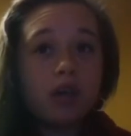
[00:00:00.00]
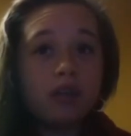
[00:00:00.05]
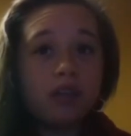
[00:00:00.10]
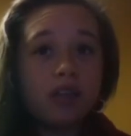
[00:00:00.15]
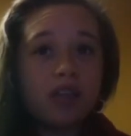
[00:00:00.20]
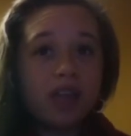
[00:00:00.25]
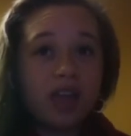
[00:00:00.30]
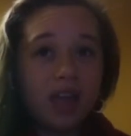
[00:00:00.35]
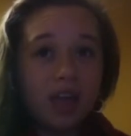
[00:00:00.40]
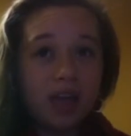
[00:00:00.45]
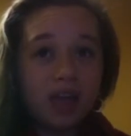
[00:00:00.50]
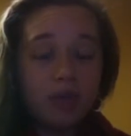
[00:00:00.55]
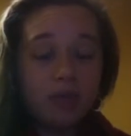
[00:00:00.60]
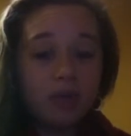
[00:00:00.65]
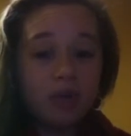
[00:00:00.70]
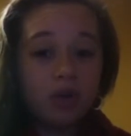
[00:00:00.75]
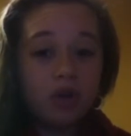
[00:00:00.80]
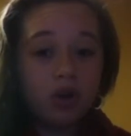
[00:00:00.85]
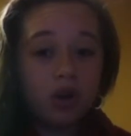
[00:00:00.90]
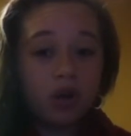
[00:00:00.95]
the Kate
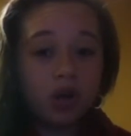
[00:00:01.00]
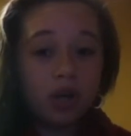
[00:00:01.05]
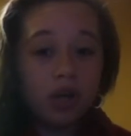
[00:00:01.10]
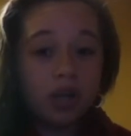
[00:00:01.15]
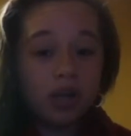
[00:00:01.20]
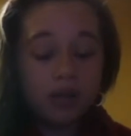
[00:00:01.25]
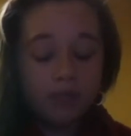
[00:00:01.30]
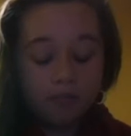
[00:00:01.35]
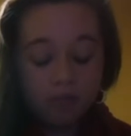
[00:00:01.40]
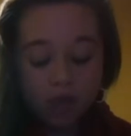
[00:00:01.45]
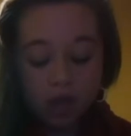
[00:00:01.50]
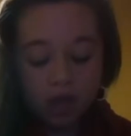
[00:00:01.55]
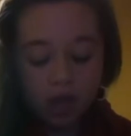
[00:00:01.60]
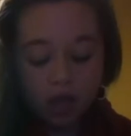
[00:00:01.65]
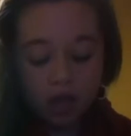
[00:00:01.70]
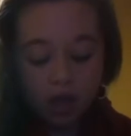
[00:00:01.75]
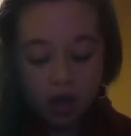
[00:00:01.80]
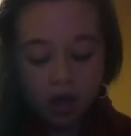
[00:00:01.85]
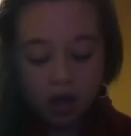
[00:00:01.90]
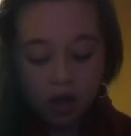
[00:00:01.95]
part can
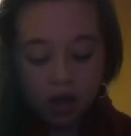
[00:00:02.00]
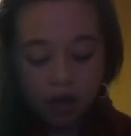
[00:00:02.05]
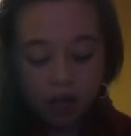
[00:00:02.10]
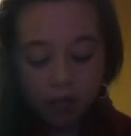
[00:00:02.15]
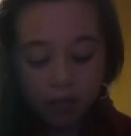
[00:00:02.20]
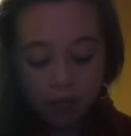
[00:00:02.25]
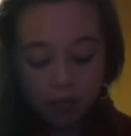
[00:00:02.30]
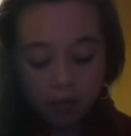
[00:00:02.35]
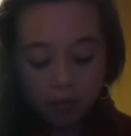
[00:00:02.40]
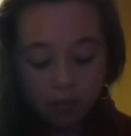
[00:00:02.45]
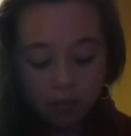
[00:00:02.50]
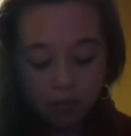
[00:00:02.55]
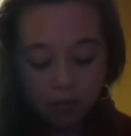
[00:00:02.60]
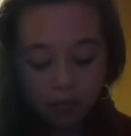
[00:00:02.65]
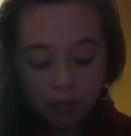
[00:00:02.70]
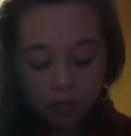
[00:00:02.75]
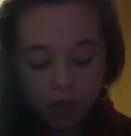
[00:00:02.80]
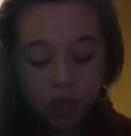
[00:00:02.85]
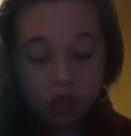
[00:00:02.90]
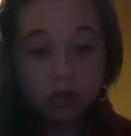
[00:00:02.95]
be um,
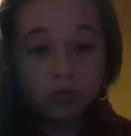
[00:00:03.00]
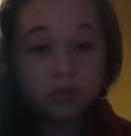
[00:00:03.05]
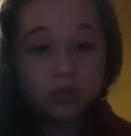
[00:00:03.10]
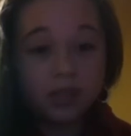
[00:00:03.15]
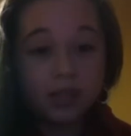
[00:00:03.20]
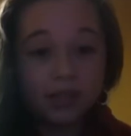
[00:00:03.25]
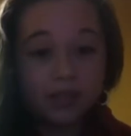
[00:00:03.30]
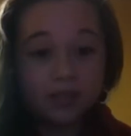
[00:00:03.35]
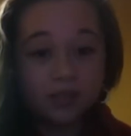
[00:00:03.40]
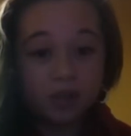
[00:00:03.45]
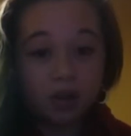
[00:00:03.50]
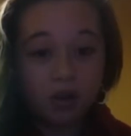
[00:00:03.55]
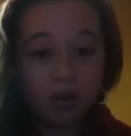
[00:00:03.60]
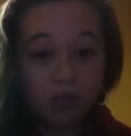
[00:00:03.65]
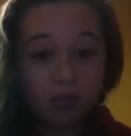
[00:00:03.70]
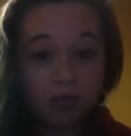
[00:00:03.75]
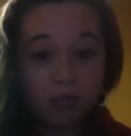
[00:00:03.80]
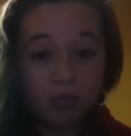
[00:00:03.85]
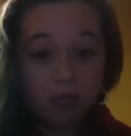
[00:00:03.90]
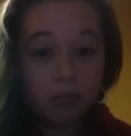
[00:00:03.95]
used as
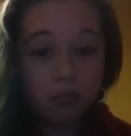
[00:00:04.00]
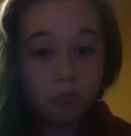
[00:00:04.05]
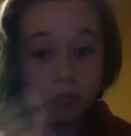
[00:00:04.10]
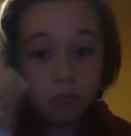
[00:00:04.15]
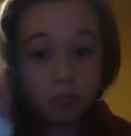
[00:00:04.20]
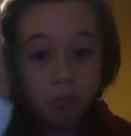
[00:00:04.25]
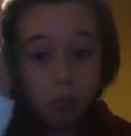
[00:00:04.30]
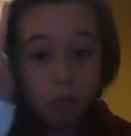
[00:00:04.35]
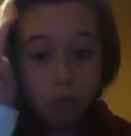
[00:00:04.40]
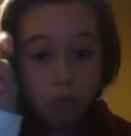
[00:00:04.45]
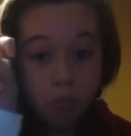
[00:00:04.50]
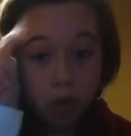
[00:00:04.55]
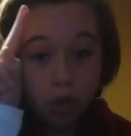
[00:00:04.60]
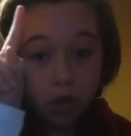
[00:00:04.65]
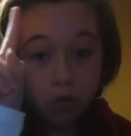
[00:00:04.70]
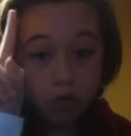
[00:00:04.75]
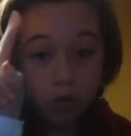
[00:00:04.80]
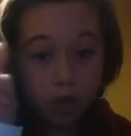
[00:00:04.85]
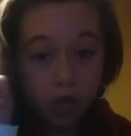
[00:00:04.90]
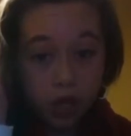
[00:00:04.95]
our
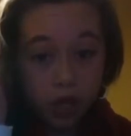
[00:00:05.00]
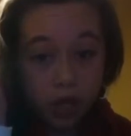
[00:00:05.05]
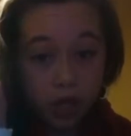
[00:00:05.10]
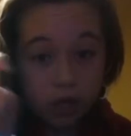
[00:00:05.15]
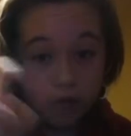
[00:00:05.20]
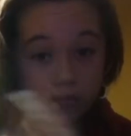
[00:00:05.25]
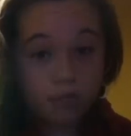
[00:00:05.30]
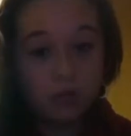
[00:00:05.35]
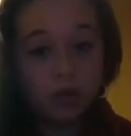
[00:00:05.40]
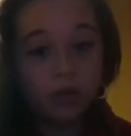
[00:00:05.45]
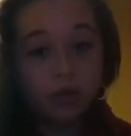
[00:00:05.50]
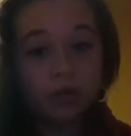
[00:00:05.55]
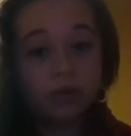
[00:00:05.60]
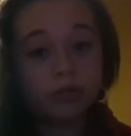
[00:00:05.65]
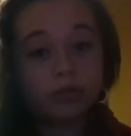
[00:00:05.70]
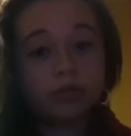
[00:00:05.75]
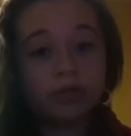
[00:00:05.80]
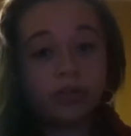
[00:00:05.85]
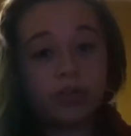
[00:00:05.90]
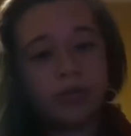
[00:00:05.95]
middle name,
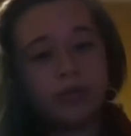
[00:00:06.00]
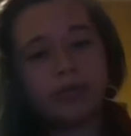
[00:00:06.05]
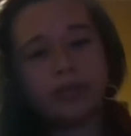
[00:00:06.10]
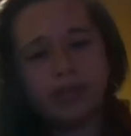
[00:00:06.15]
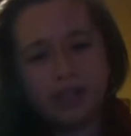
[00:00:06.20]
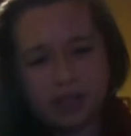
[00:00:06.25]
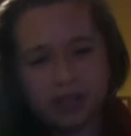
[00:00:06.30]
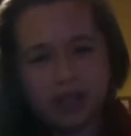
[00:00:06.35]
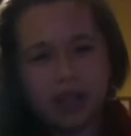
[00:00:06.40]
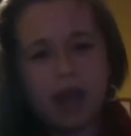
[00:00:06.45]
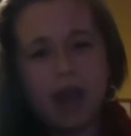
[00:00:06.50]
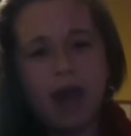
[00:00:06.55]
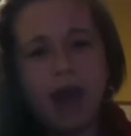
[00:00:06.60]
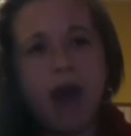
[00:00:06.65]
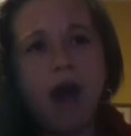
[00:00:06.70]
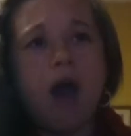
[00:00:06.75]
so yeah.